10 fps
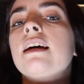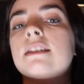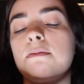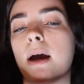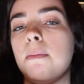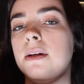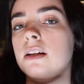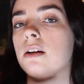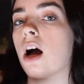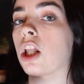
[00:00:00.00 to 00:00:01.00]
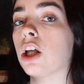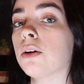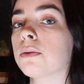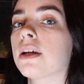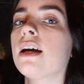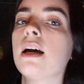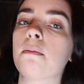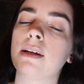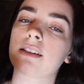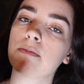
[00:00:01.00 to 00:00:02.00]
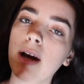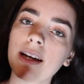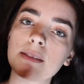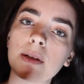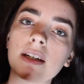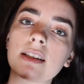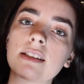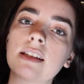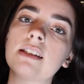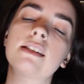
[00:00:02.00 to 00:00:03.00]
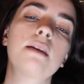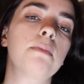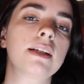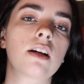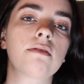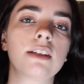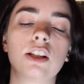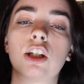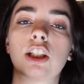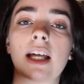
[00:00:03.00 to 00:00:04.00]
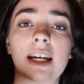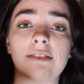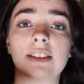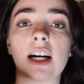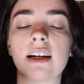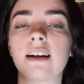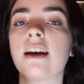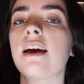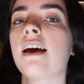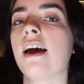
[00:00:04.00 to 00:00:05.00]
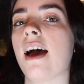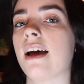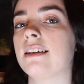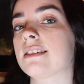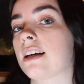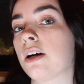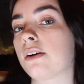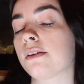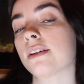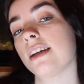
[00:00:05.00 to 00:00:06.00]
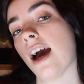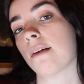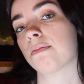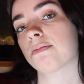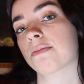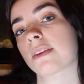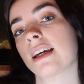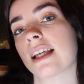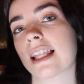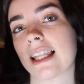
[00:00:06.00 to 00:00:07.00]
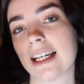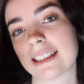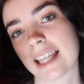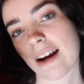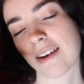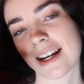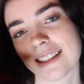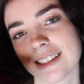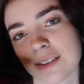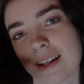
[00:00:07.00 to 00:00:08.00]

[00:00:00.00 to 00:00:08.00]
It's my opinion alone, based on my experiences and based on research that I've done. And so, yeah, let's get right into